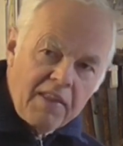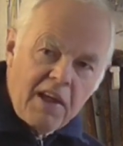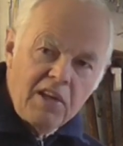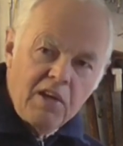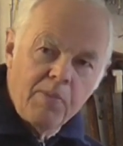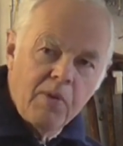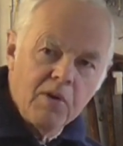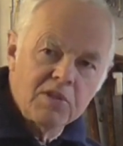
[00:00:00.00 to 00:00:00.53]
and
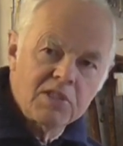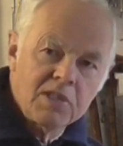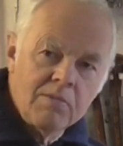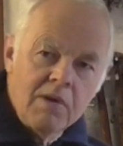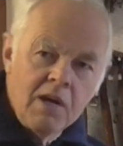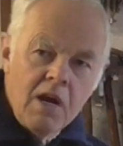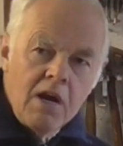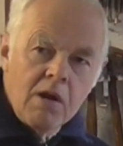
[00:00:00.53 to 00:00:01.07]
then you put
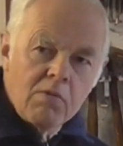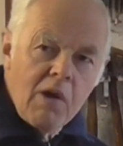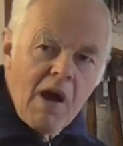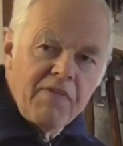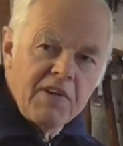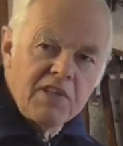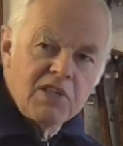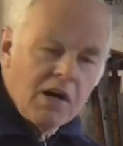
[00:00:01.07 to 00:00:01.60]
some
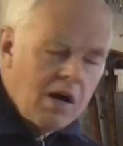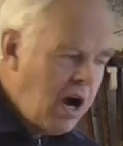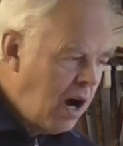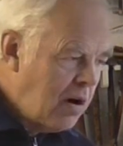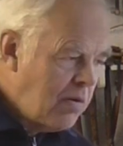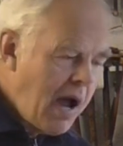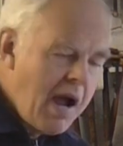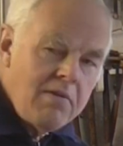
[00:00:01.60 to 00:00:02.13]
raffeta
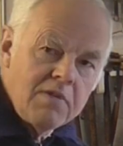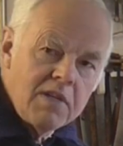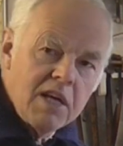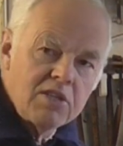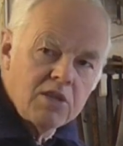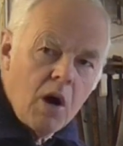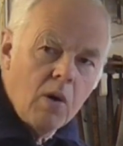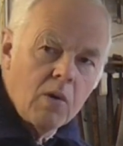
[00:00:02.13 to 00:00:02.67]
around
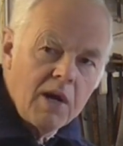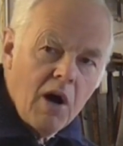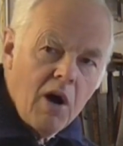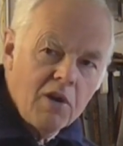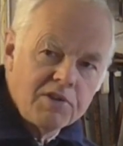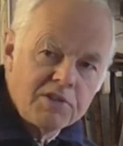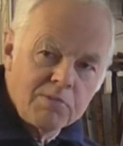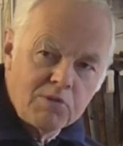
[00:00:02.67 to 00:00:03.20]
it to hold it
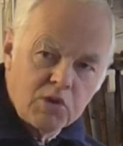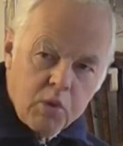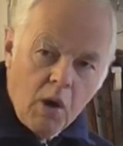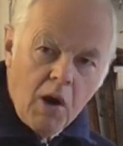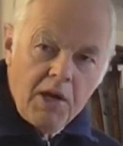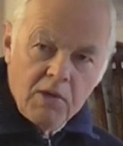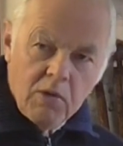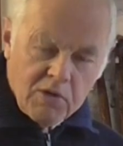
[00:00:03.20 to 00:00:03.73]
on, some
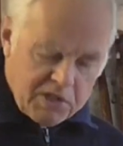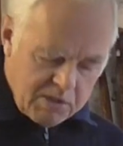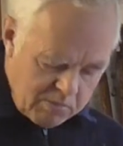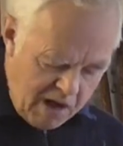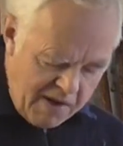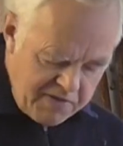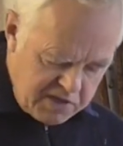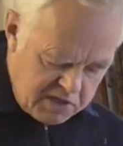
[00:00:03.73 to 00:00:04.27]
twine or
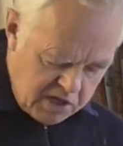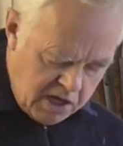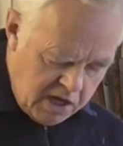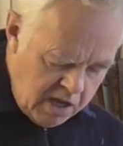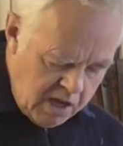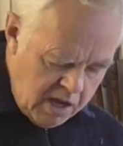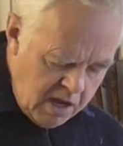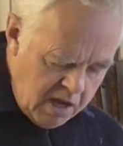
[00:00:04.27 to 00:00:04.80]
some raffeta,